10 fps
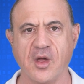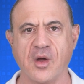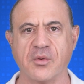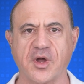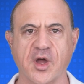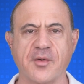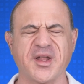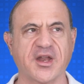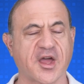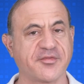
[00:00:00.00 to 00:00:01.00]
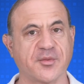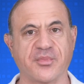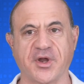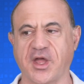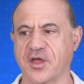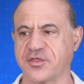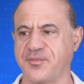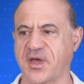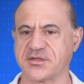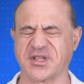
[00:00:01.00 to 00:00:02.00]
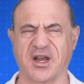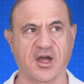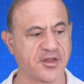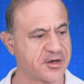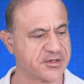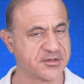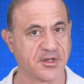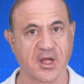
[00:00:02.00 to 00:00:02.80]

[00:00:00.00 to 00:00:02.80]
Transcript: We're going to have to bring out the best in others,